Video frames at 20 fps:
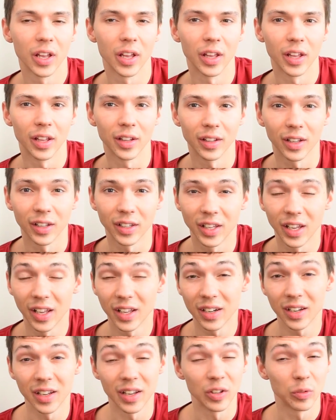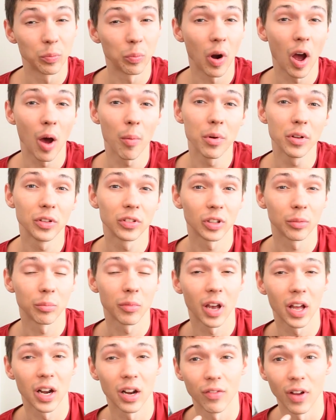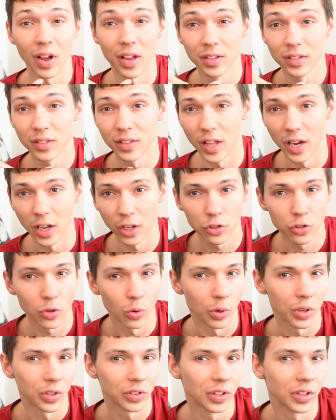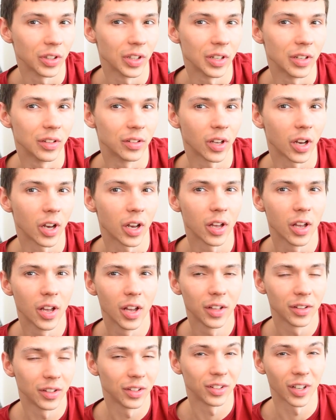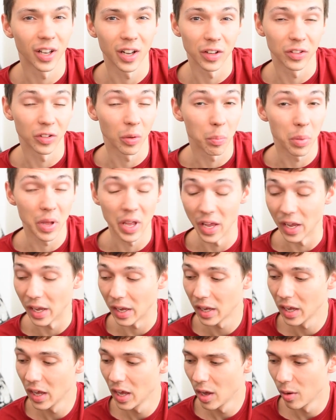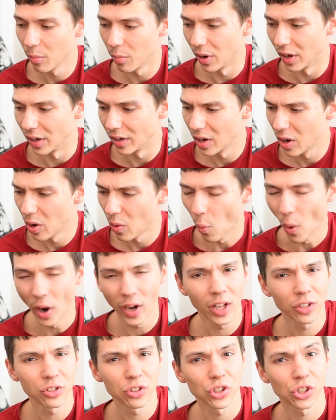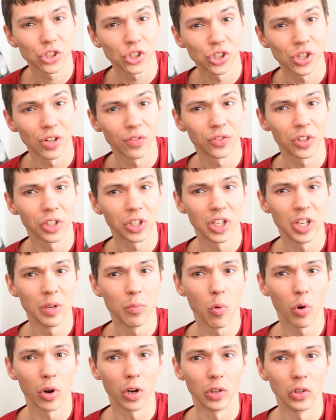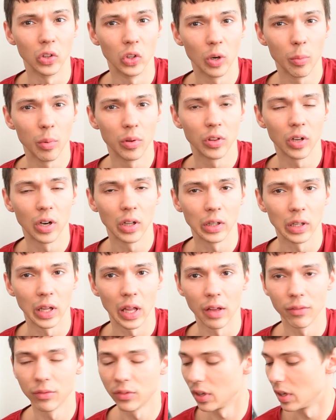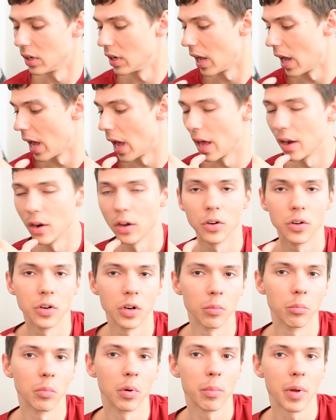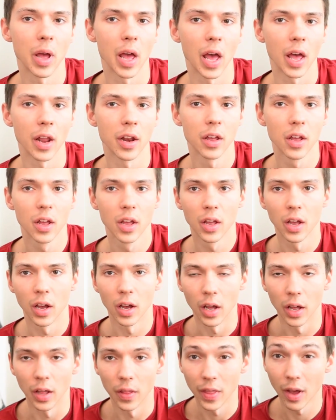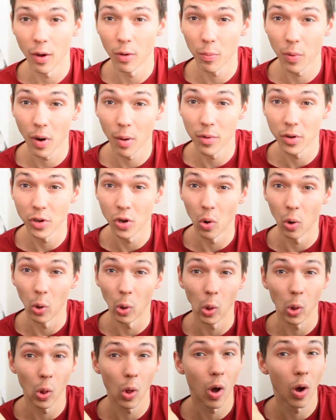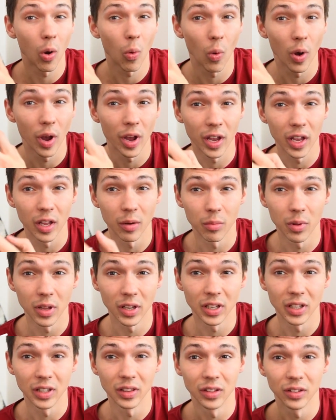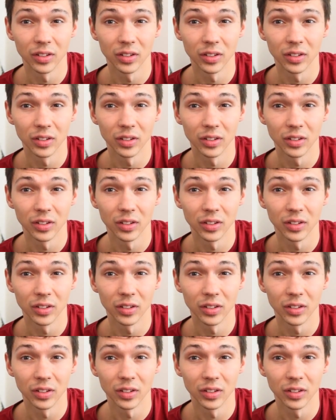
And again, it's probably some kind of aesthetic choice that they design, decided to pick but why not just shift the keyboard a little bit to the left and add a number pad? Uh, that would probably go a long way in making